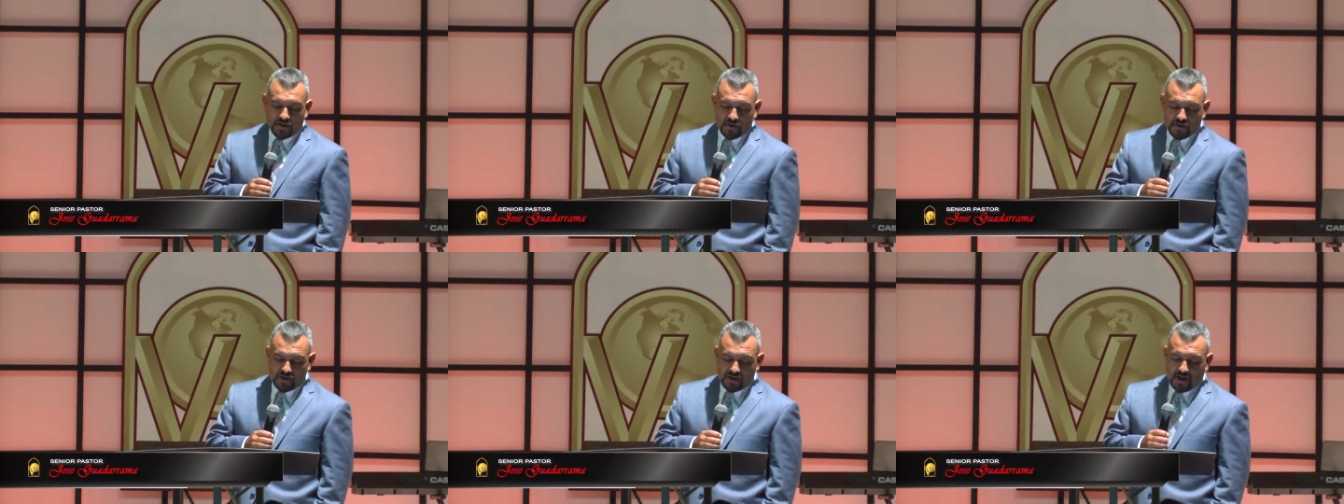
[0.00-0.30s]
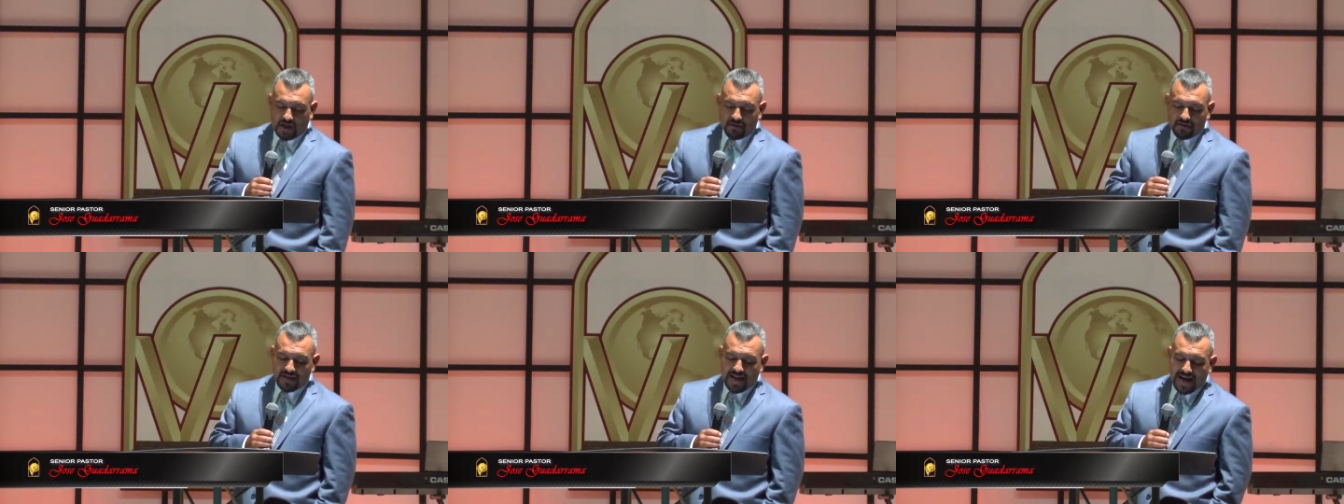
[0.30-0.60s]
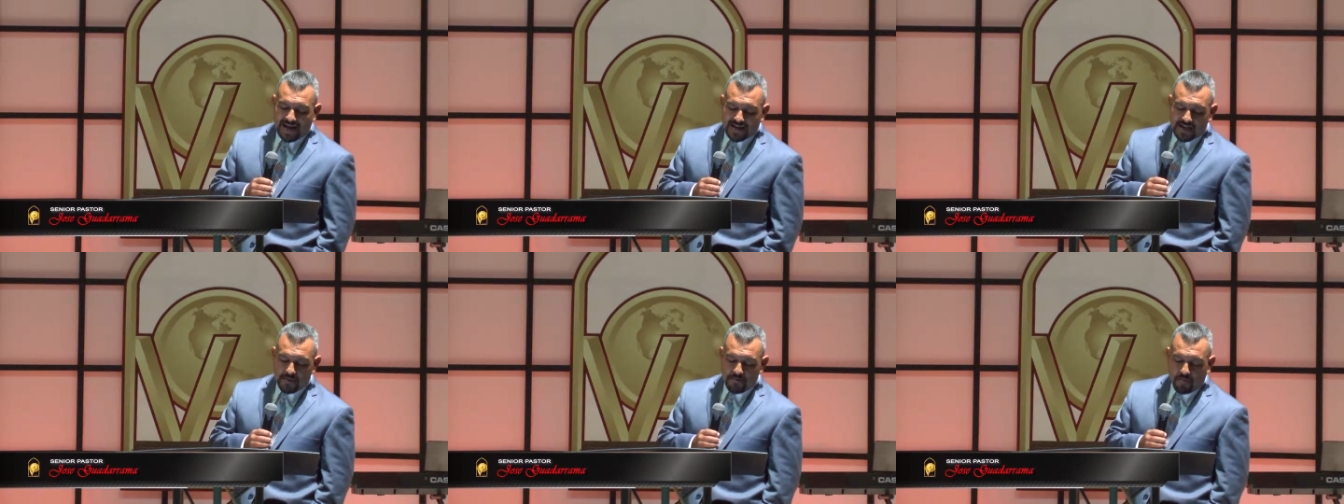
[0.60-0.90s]
shall
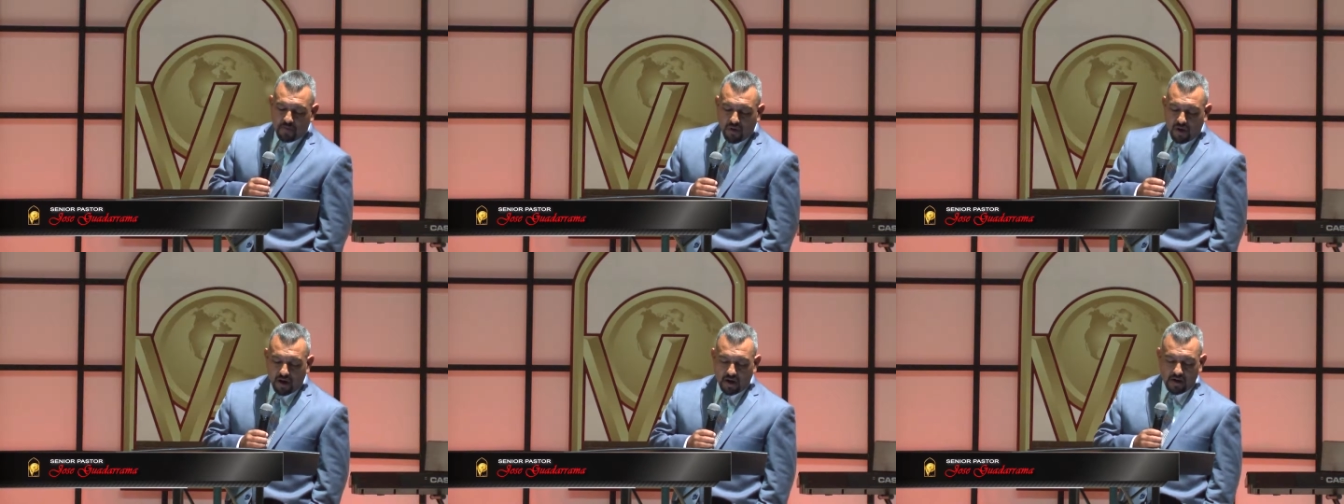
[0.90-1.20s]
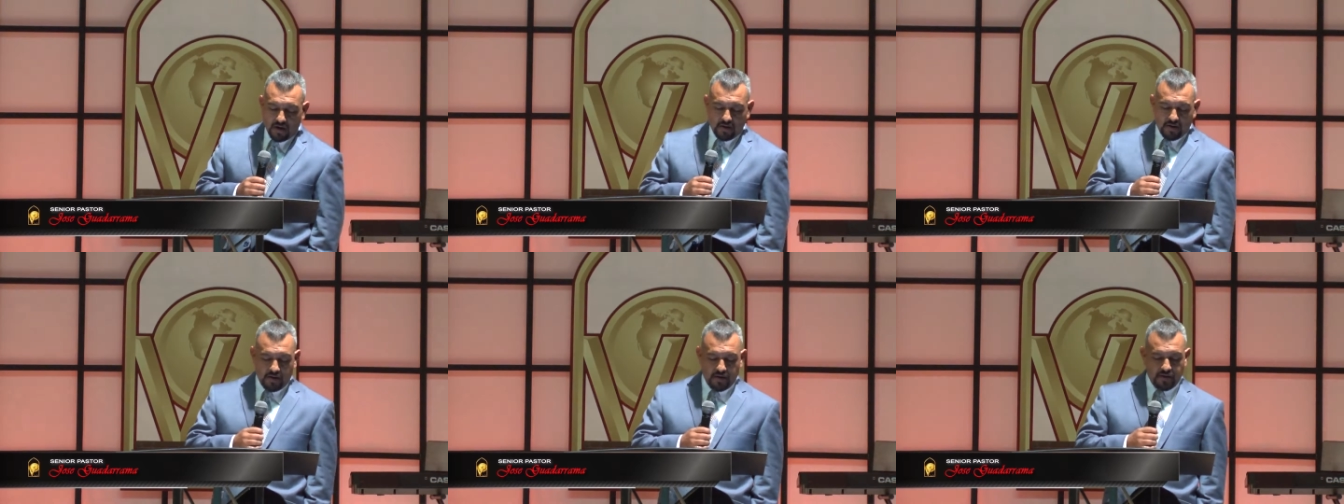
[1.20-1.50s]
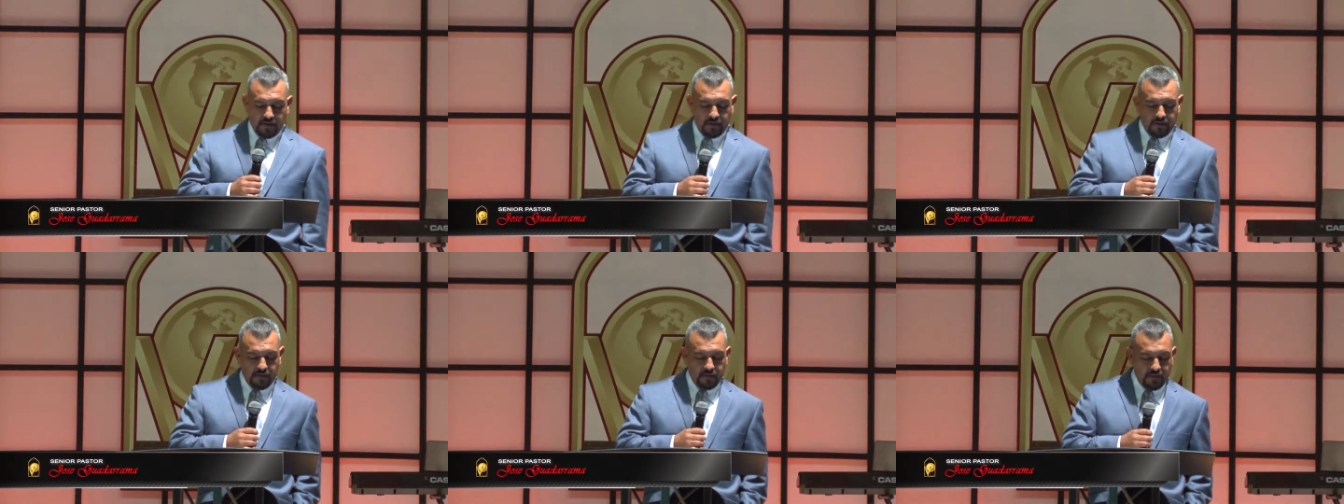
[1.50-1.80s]
not depart
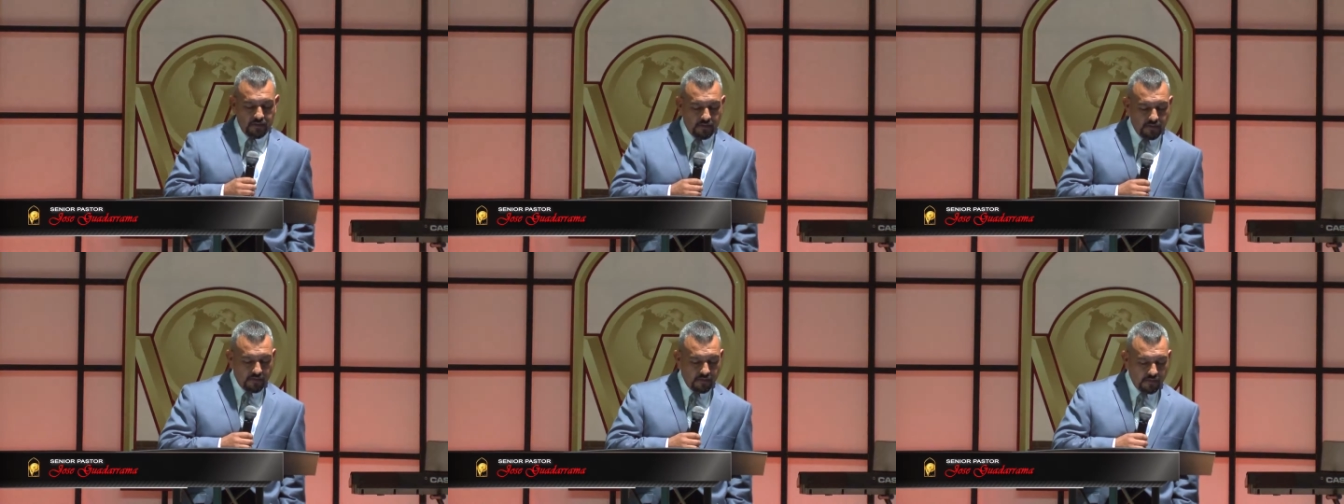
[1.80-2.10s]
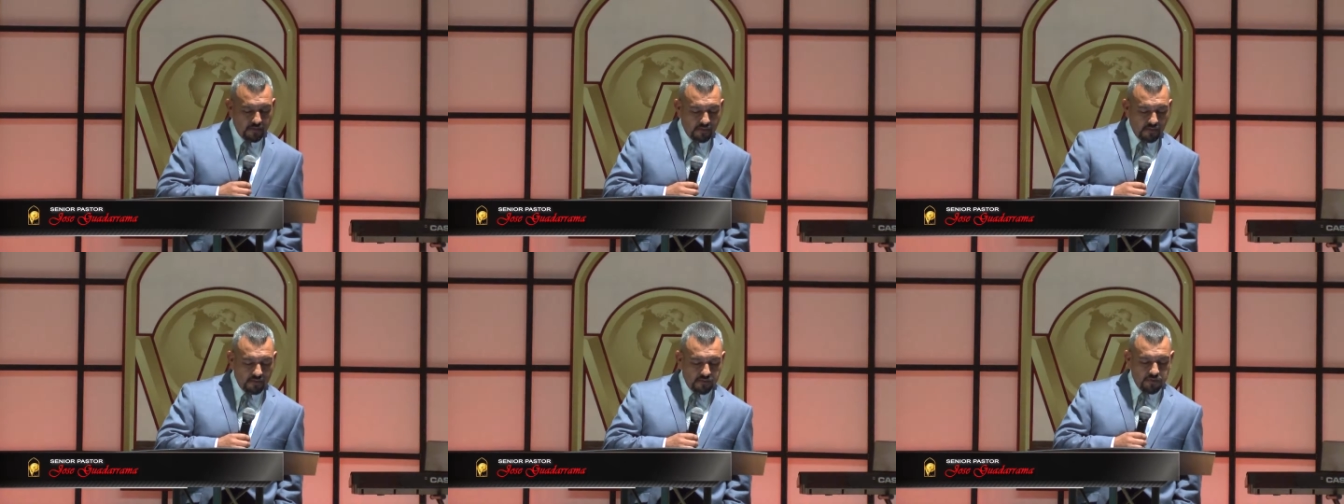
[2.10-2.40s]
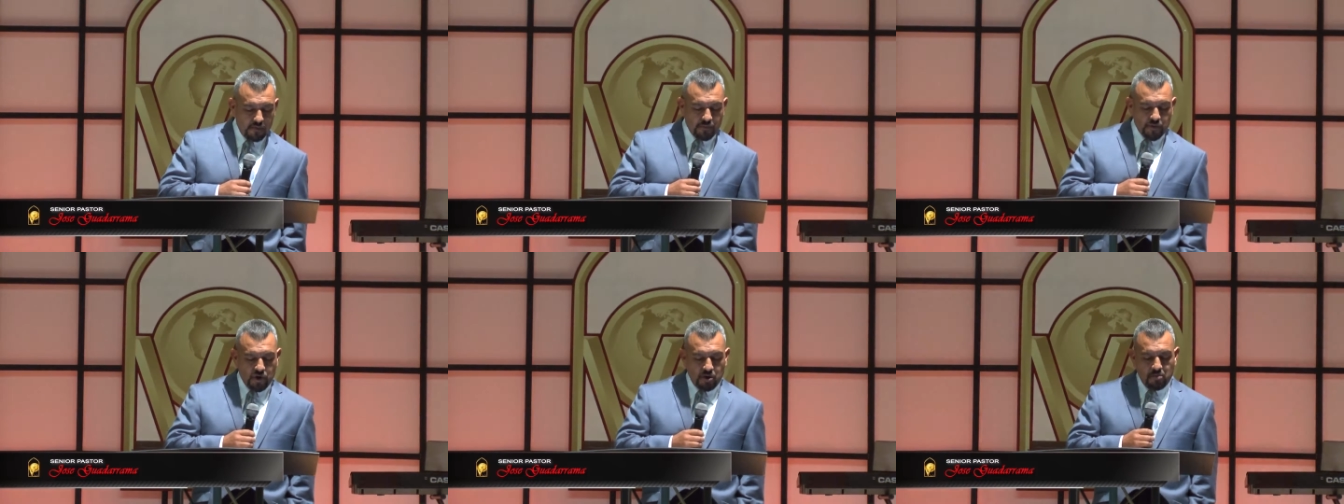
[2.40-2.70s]

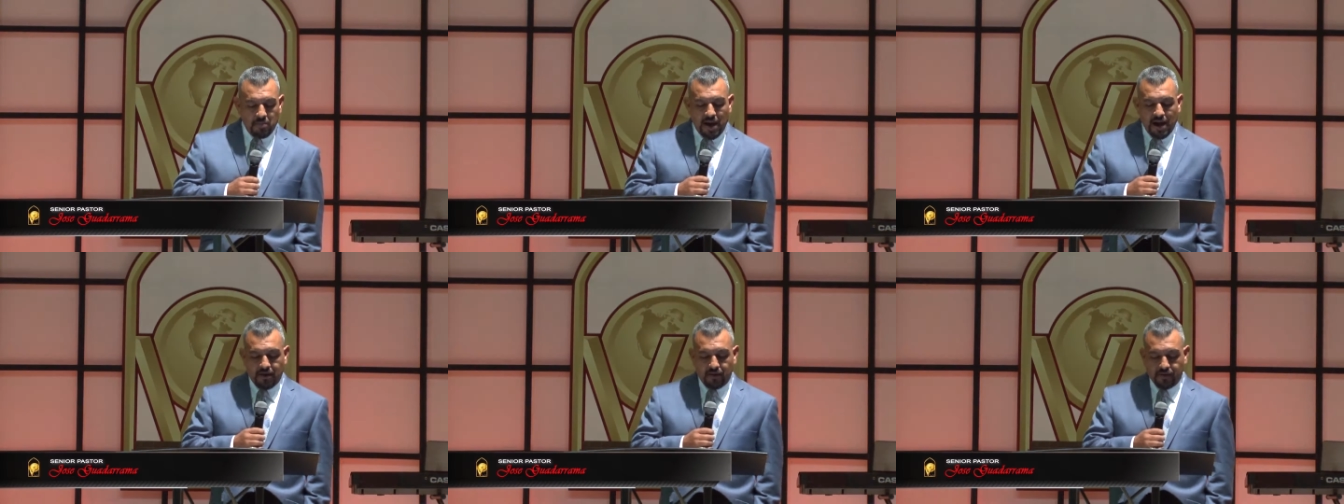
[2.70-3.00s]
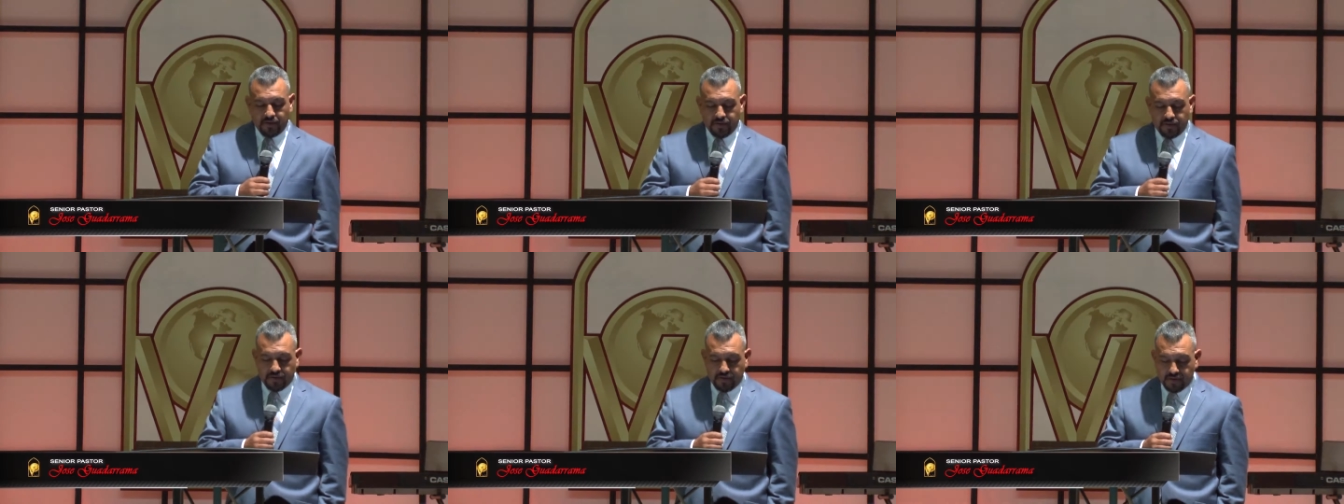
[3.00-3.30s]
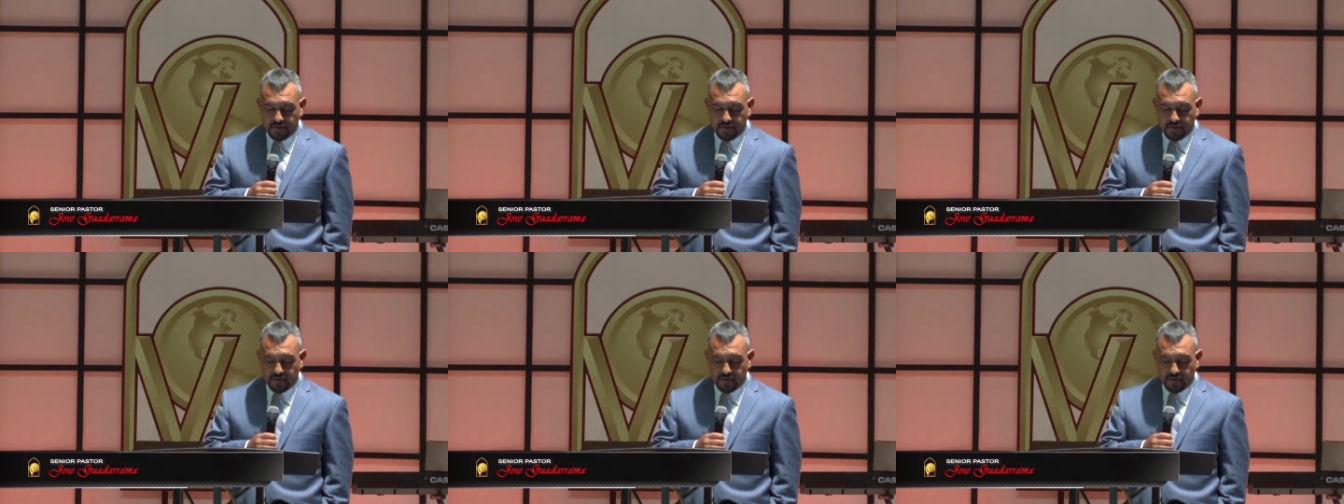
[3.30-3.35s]
from your mouth,